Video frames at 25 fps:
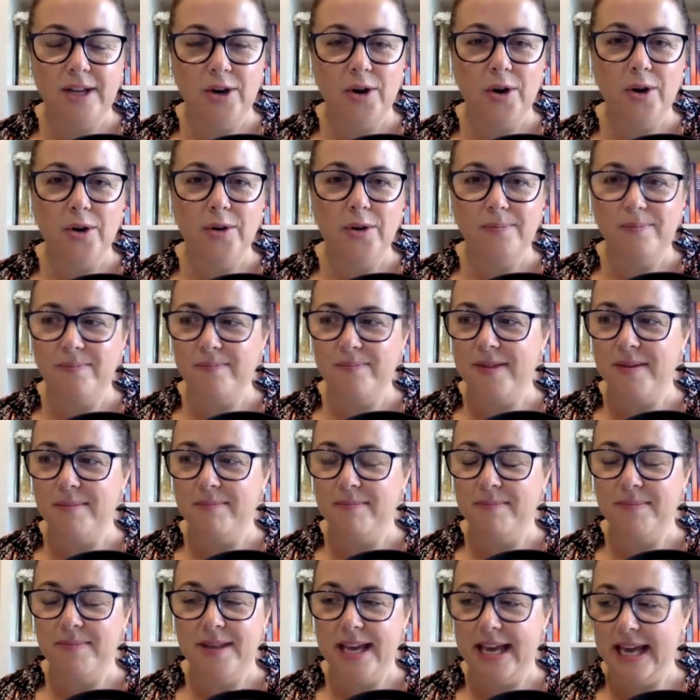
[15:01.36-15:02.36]

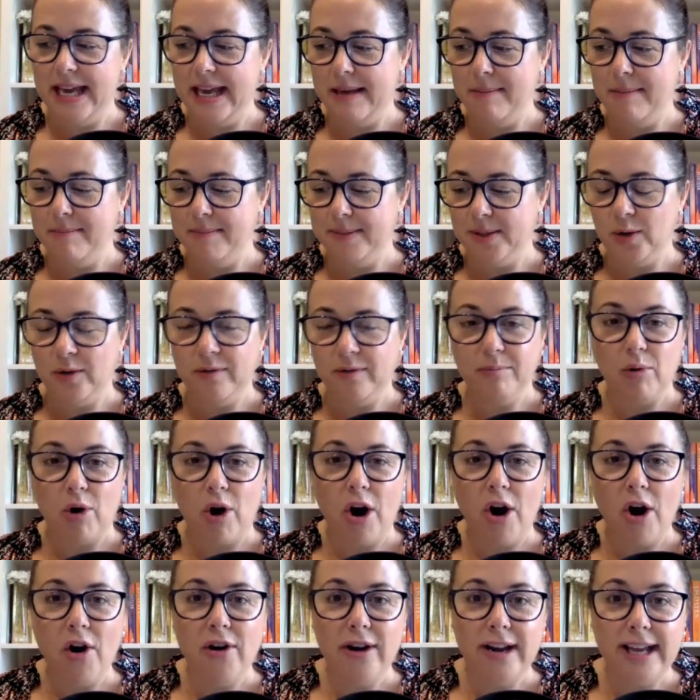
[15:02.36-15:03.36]
the sort of
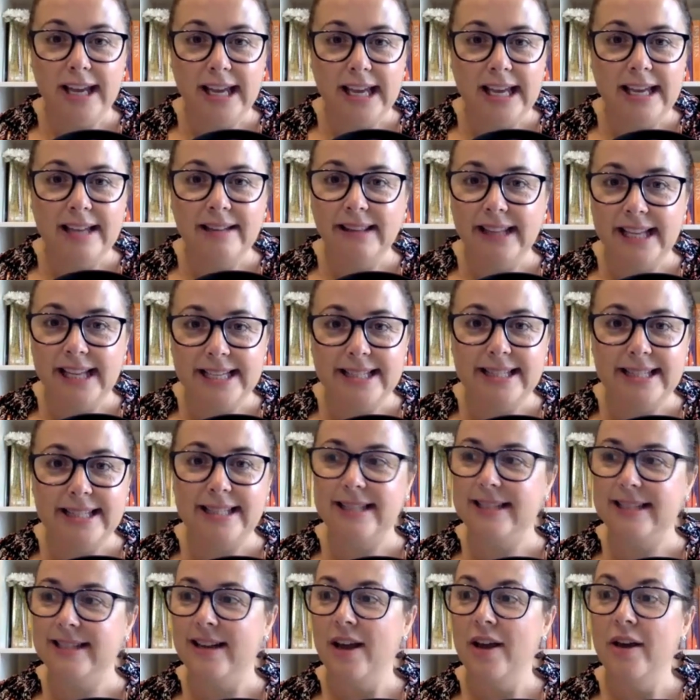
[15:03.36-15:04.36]
priority
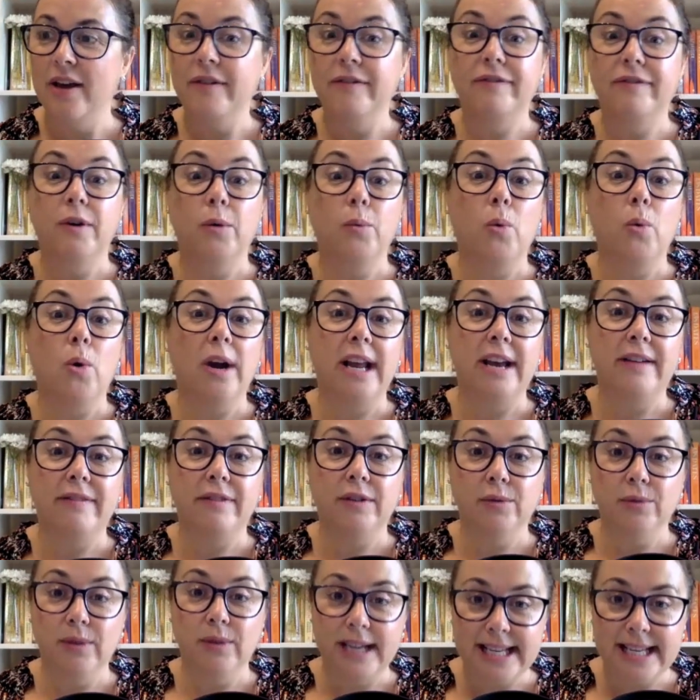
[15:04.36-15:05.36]
list for
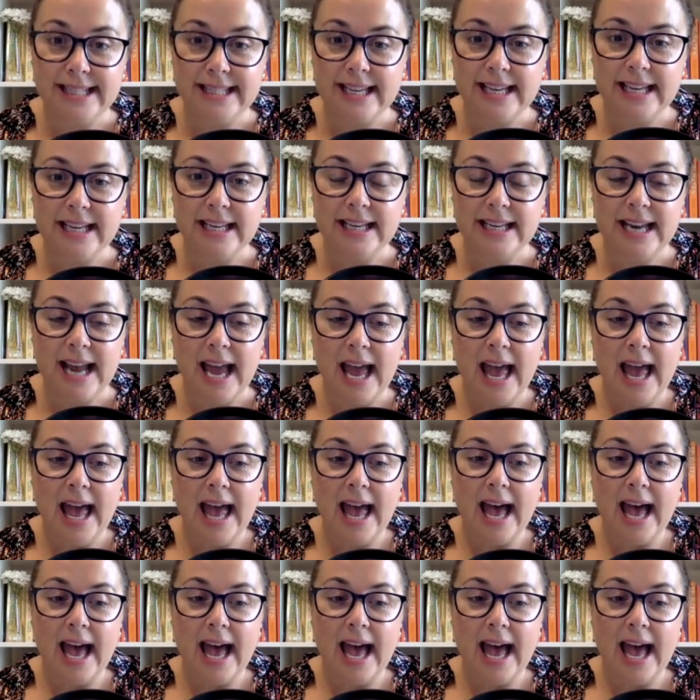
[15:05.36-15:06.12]
whatever reason,